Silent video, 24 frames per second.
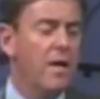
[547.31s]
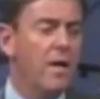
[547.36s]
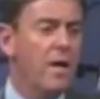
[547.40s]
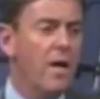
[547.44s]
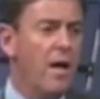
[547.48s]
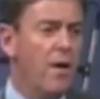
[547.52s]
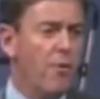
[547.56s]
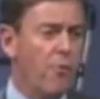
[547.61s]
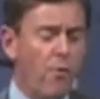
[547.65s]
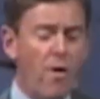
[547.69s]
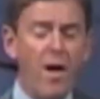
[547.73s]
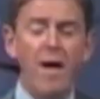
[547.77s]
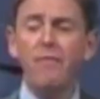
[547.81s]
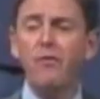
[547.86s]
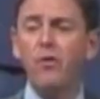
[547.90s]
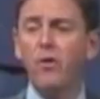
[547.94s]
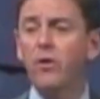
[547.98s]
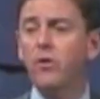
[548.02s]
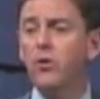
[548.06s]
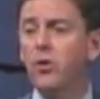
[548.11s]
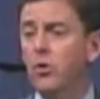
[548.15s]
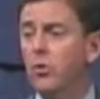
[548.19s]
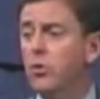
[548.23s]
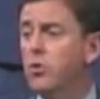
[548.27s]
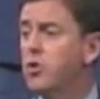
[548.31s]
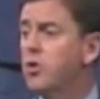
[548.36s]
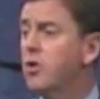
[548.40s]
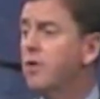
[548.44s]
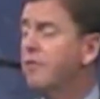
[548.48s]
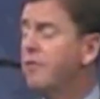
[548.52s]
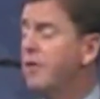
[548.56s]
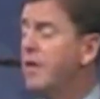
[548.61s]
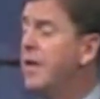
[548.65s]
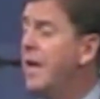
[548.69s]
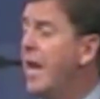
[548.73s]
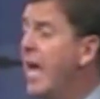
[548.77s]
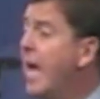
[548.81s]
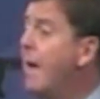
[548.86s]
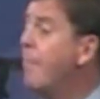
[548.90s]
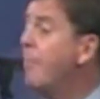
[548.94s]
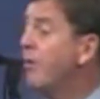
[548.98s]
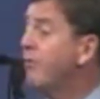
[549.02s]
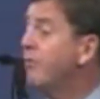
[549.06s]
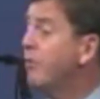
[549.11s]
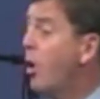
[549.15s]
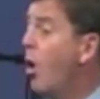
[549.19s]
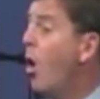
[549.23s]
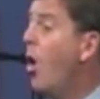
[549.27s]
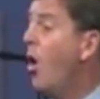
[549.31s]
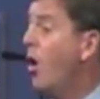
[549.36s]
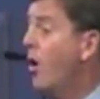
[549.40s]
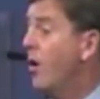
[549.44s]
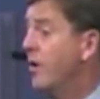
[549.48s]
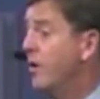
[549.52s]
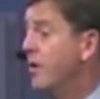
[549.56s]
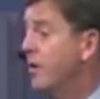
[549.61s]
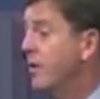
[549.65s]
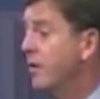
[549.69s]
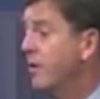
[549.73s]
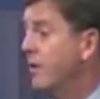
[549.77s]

irreverent use of the name of God.